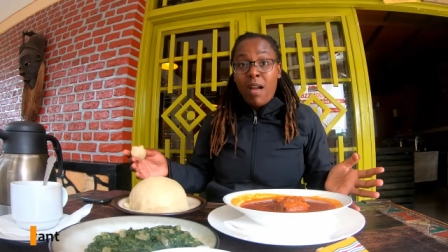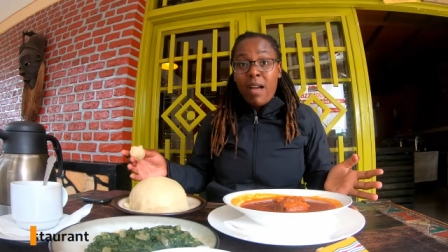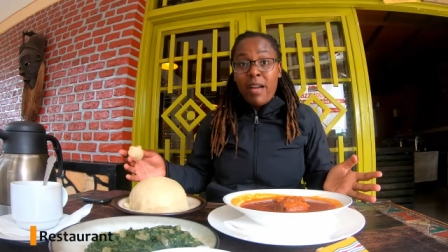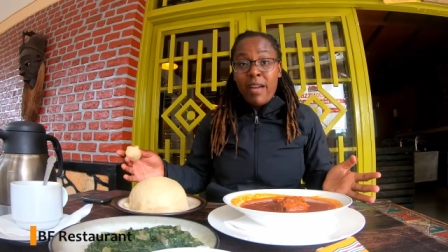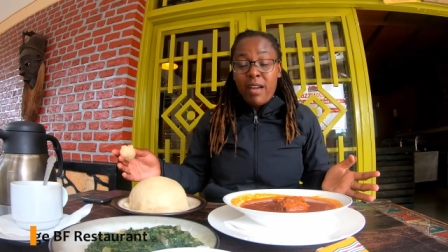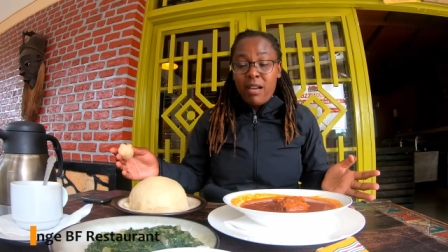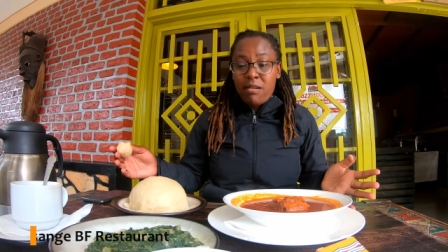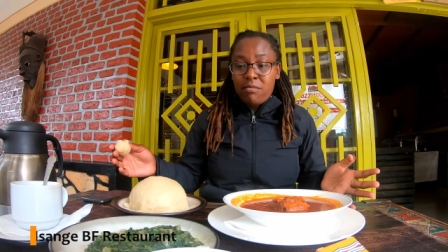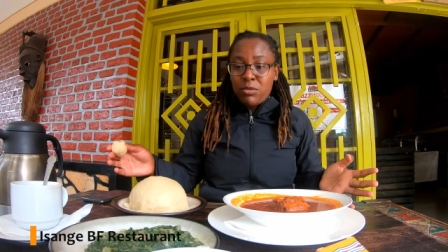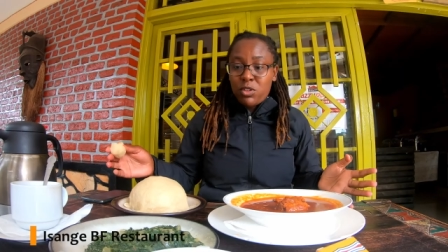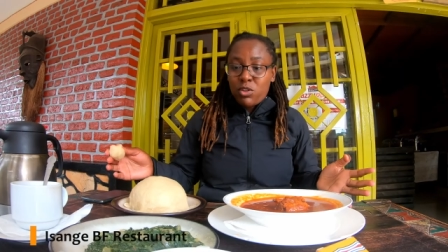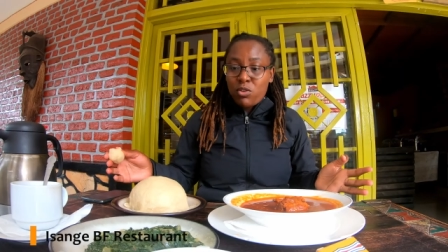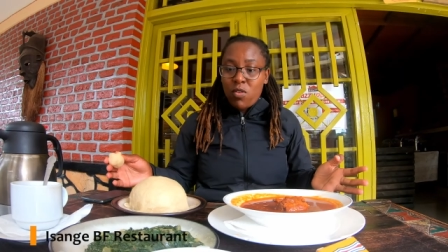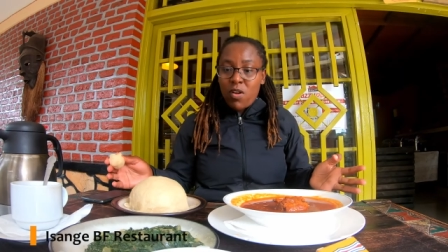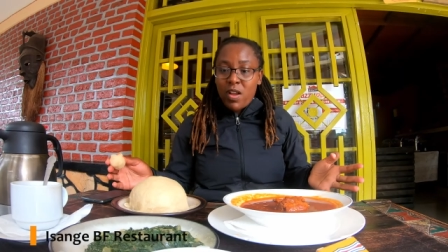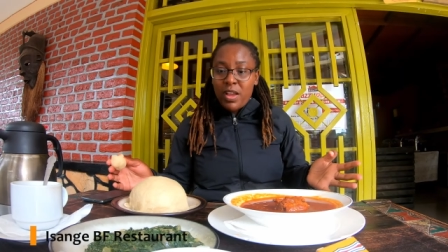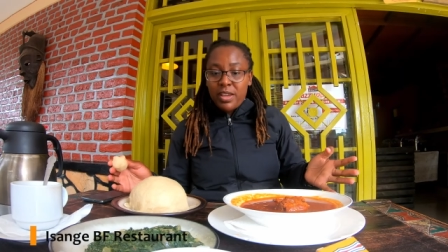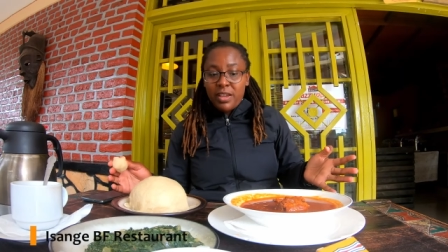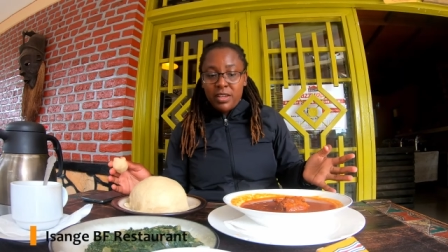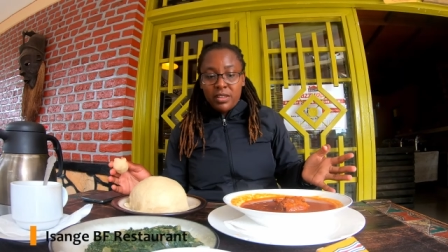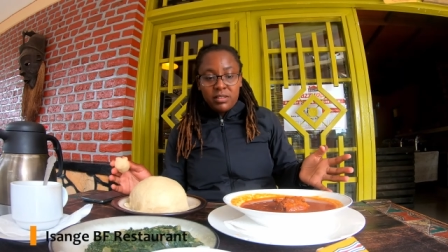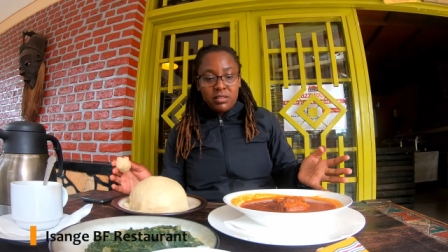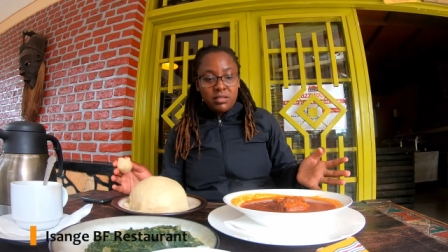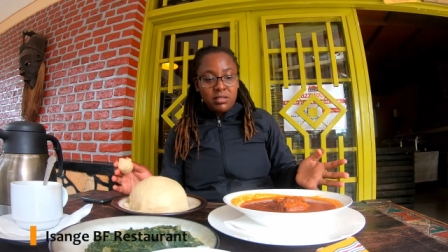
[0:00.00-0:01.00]
I am
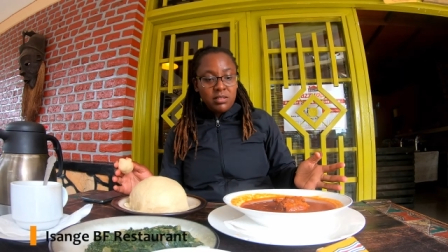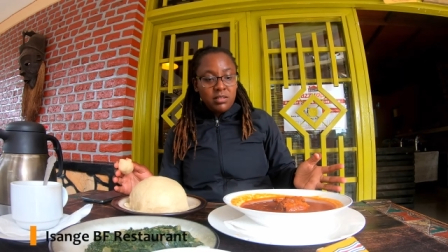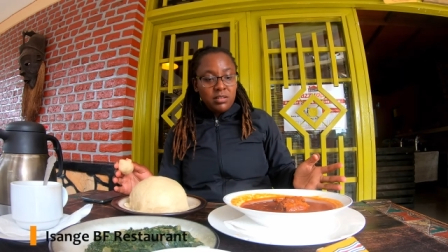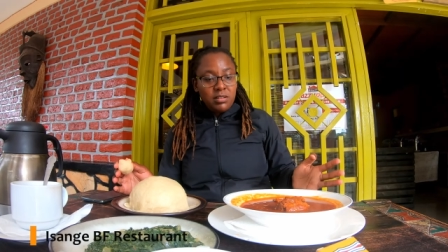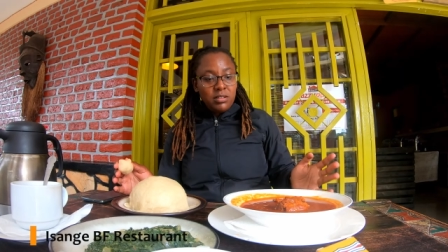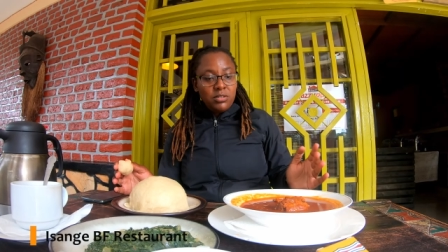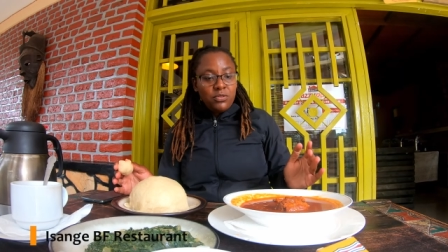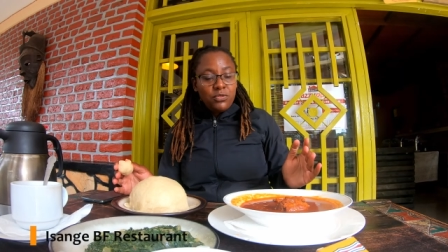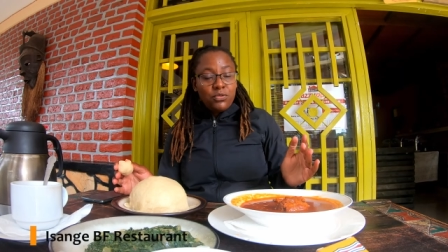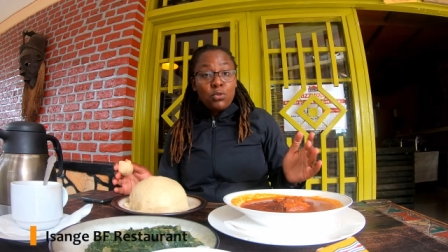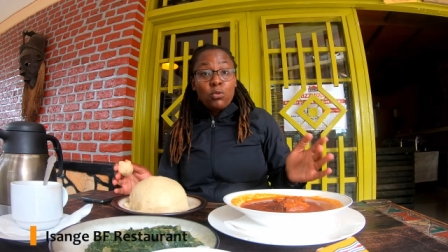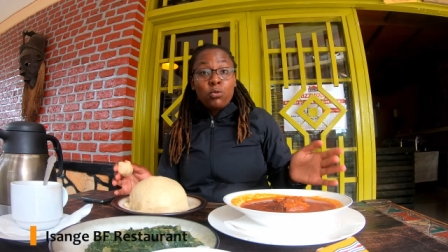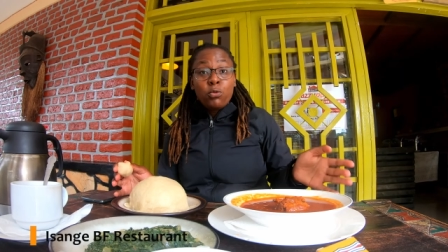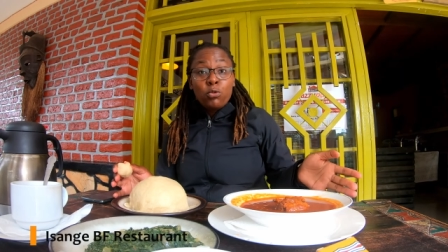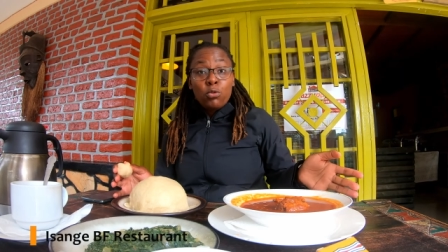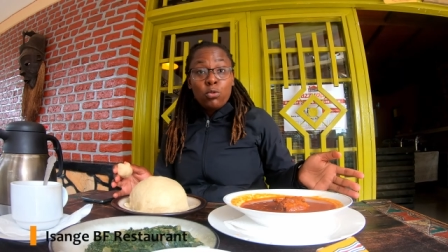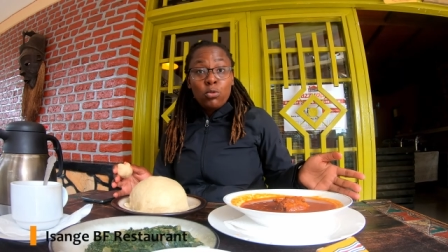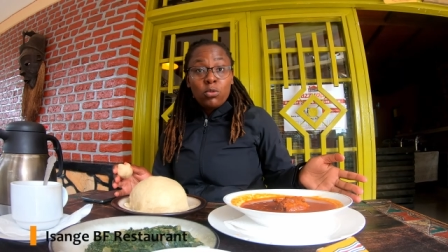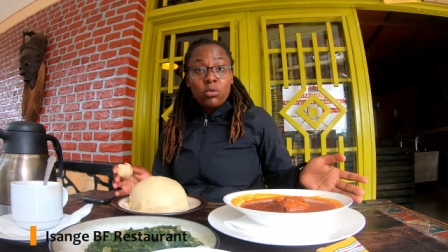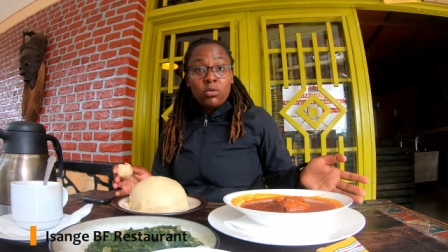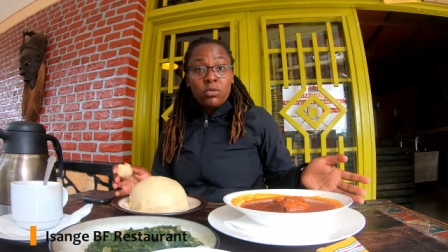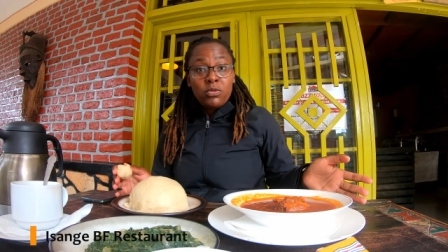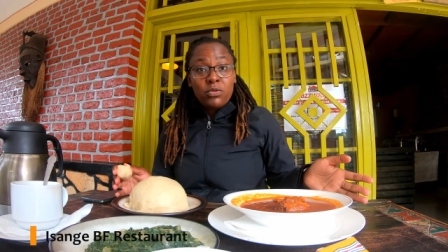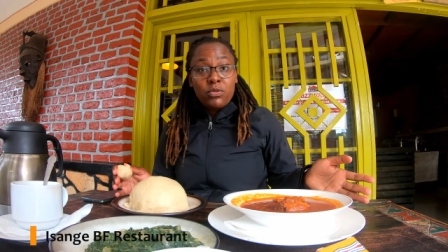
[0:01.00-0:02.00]
trying the fufu